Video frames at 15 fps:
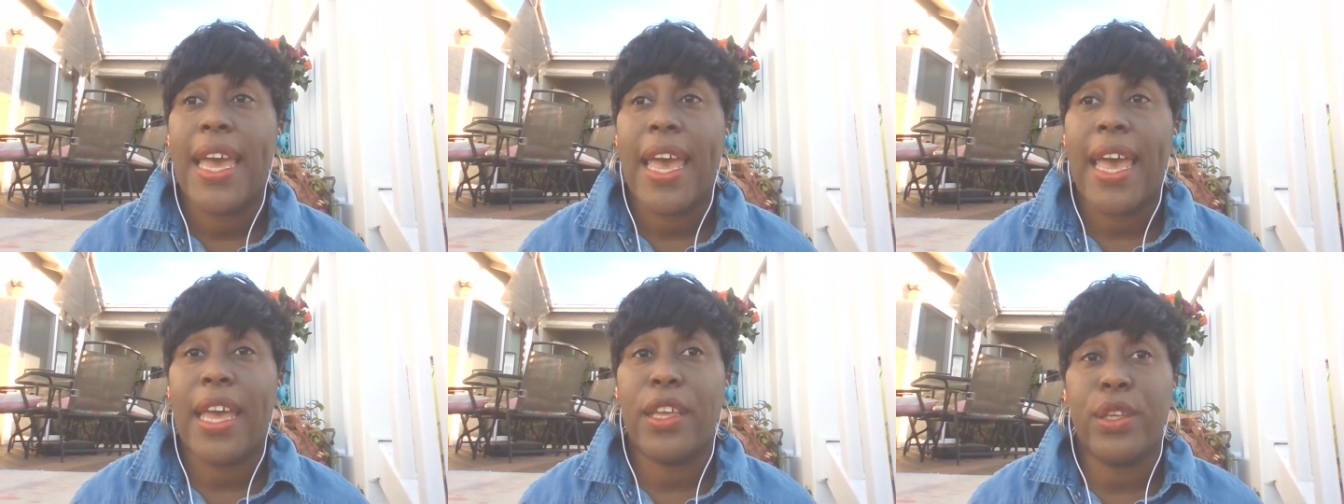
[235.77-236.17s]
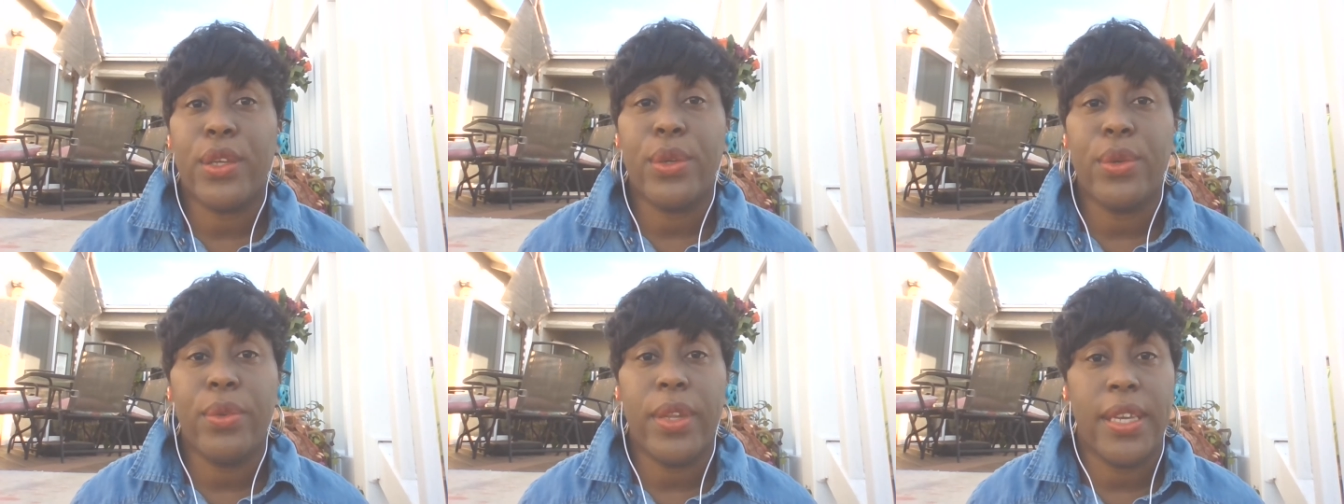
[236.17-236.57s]
and
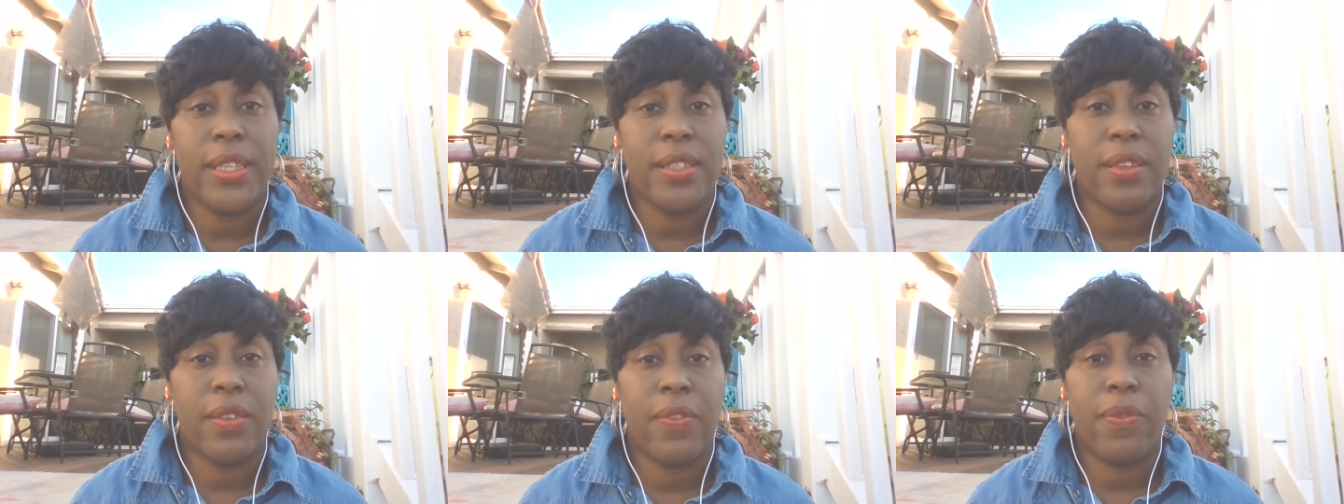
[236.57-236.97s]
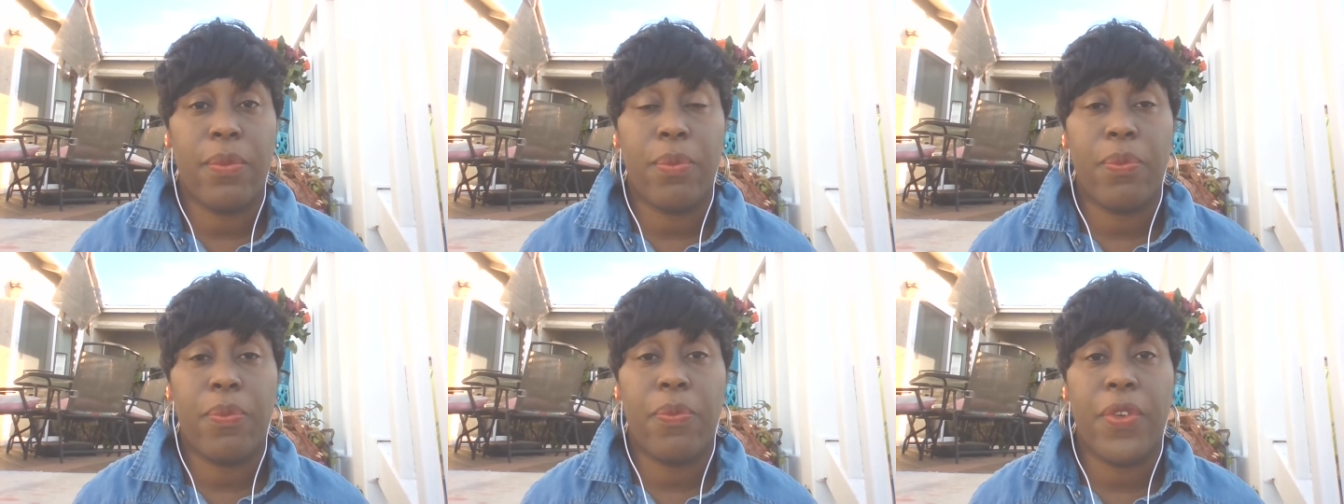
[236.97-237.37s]
you need to
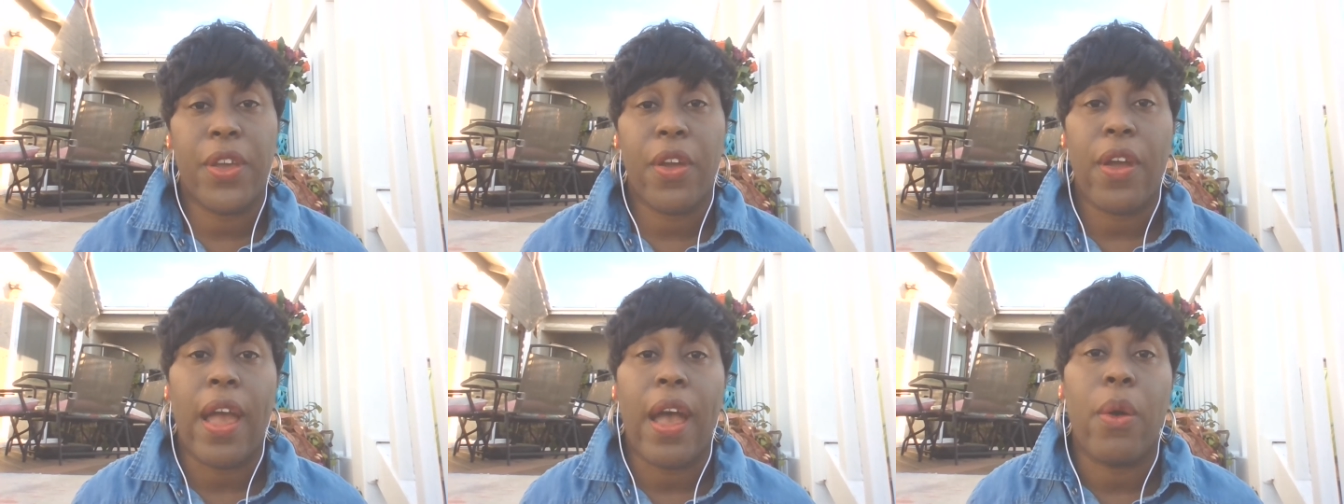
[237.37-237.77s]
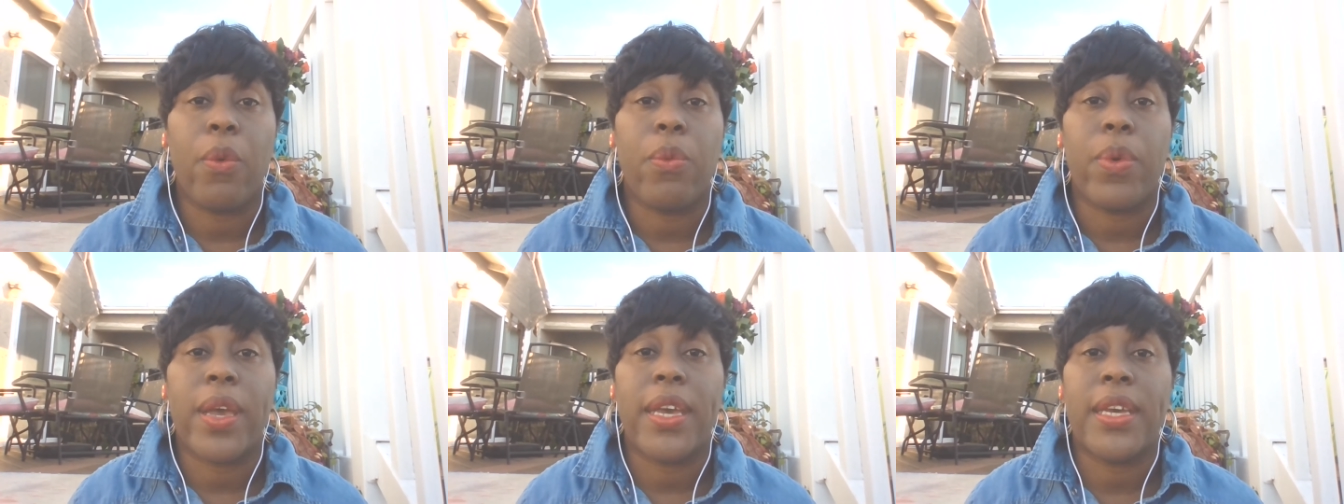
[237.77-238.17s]
figure out
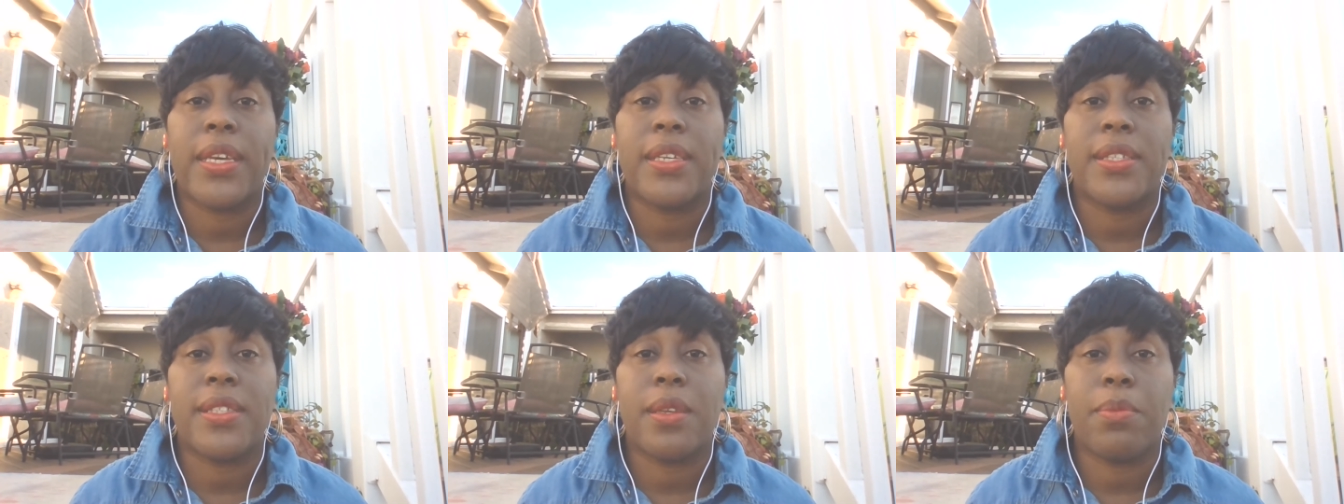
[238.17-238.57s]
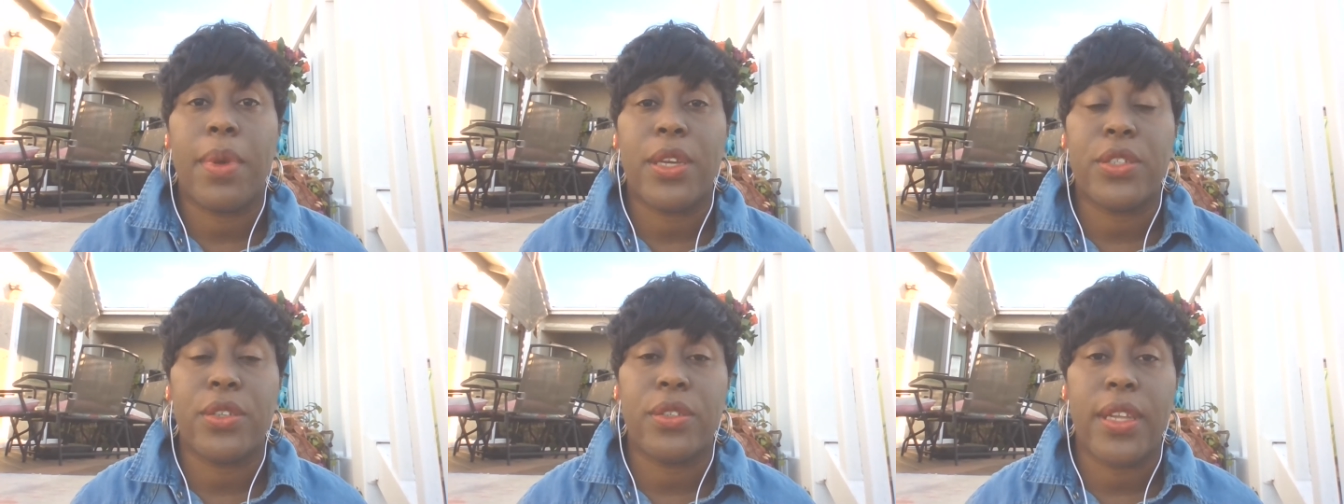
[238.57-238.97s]
ways to
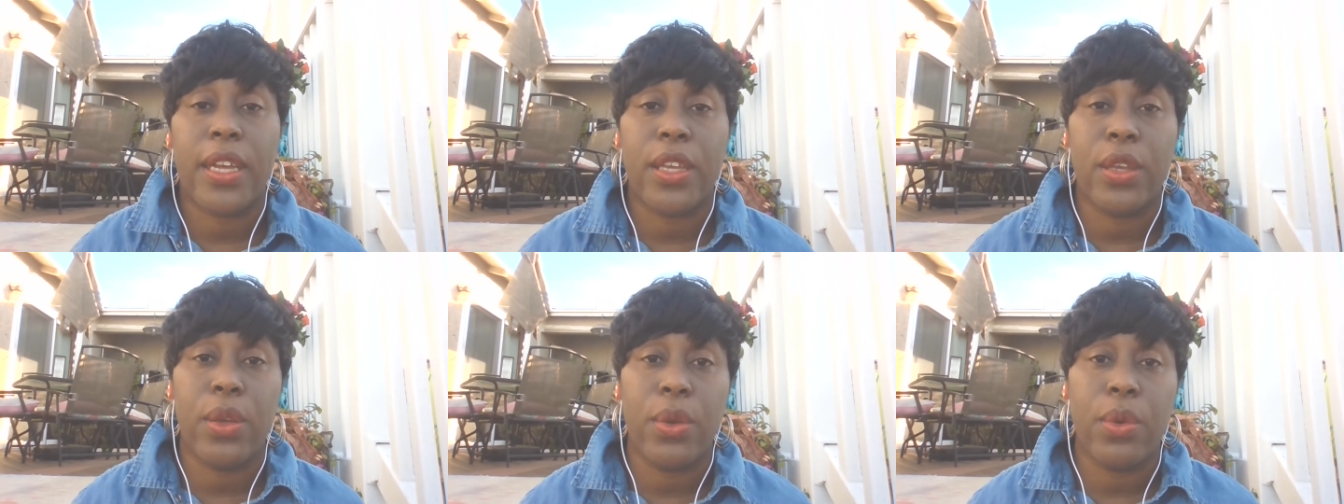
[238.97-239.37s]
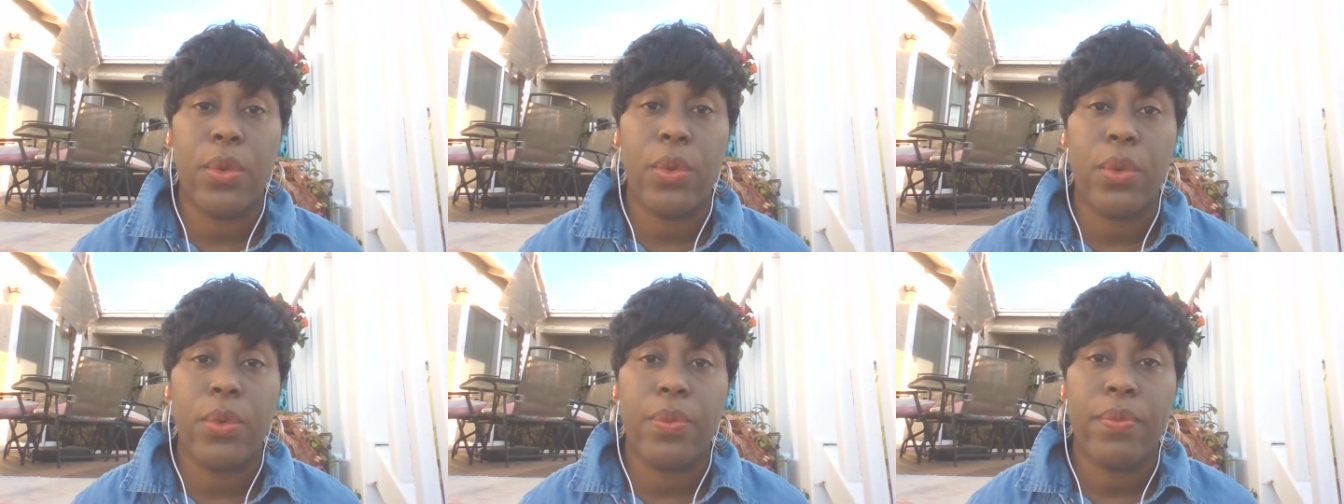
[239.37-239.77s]
make sure that
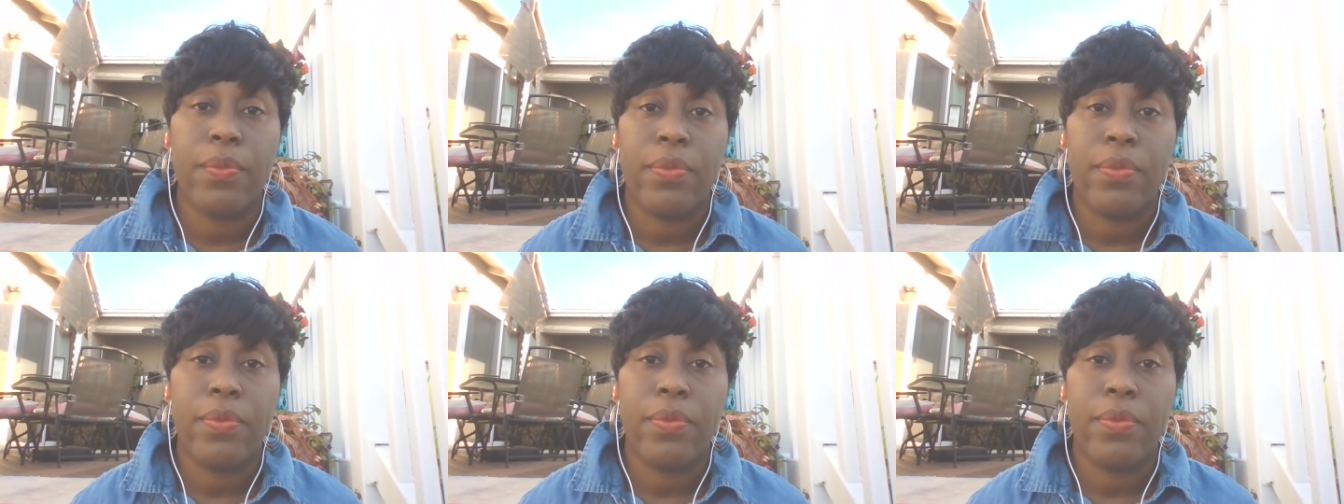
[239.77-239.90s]
you